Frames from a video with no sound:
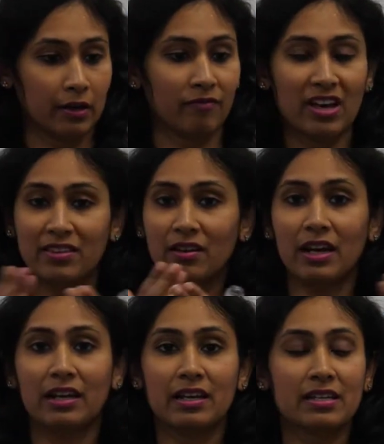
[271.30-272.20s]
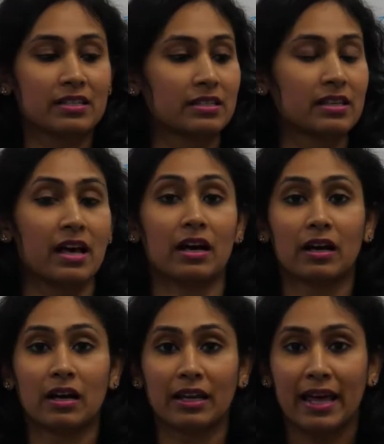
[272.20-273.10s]
whether it is
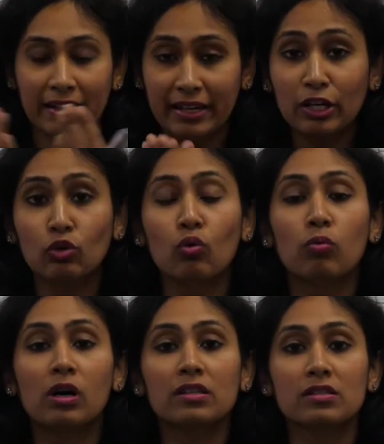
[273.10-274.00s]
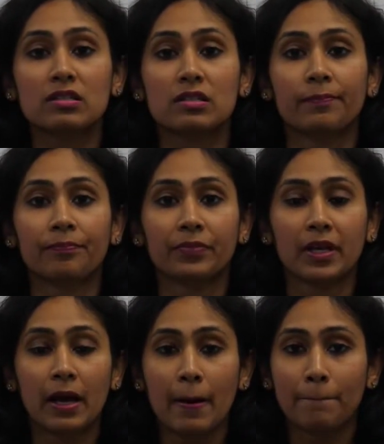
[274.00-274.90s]
connecting two words.
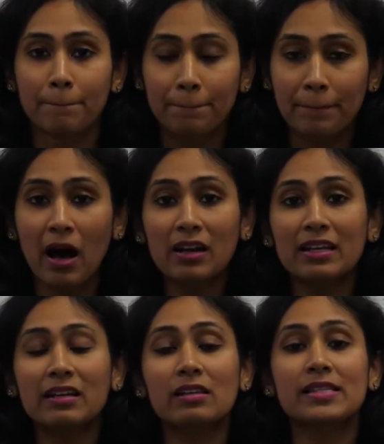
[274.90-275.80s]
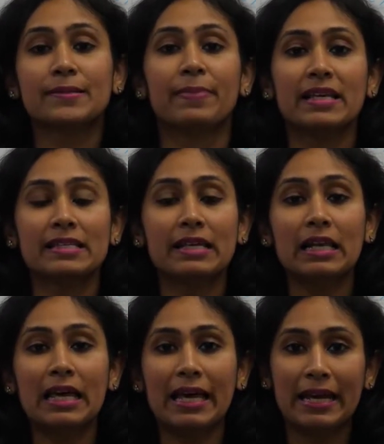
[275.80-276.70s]
Particles
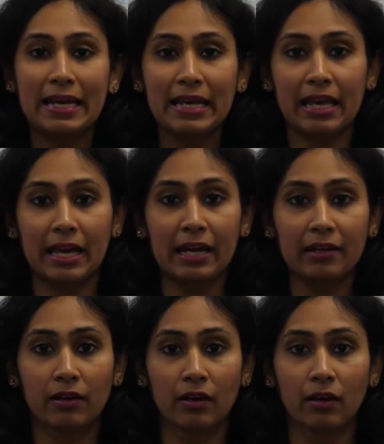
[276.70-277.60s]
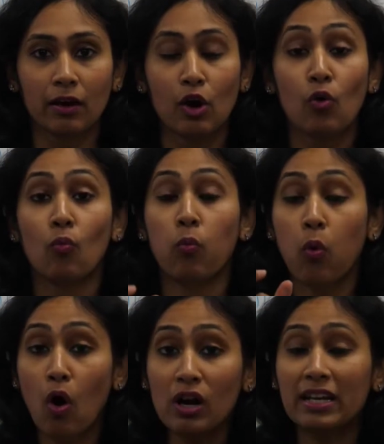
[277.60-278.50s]
basically indicate
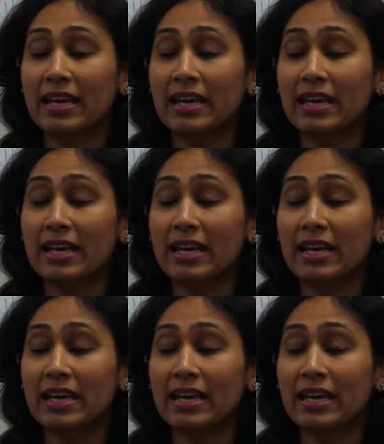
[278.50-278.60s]
what